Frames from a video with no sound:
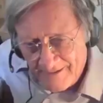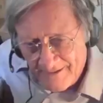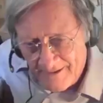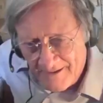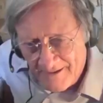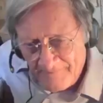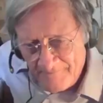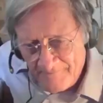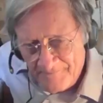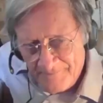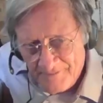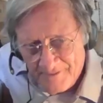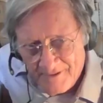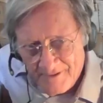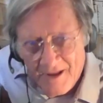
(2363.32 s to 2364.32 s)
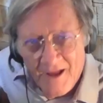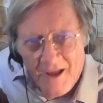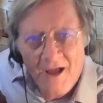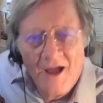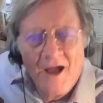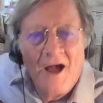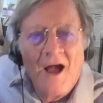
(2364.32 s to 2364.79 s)
Um,
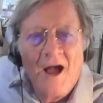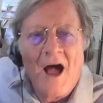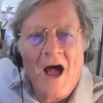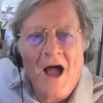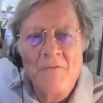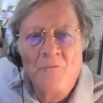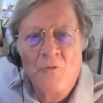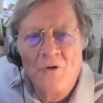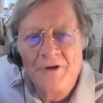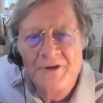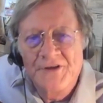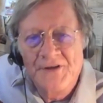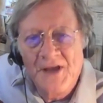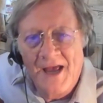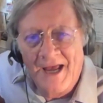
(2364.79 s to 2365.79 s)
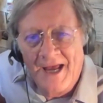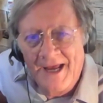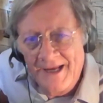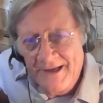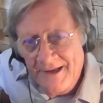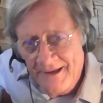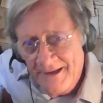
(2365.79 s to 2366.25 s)
I would
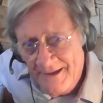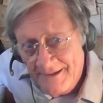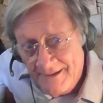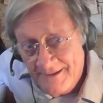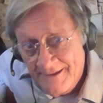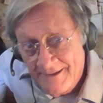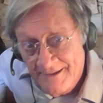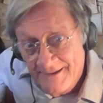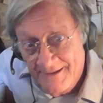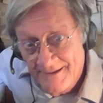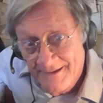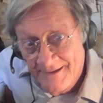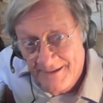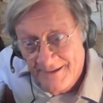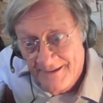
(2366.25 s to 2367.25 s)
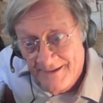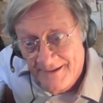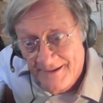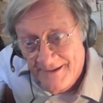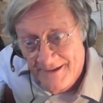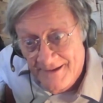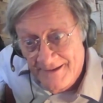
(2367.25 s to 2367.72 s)
say,
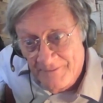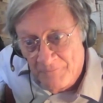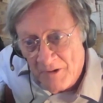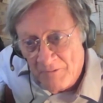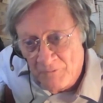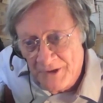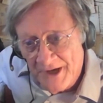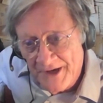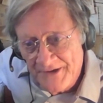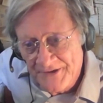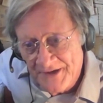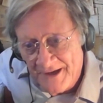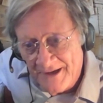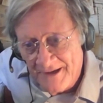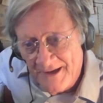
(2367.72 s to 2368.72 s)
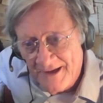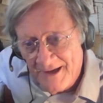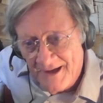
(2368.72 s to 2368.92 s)
what would I say?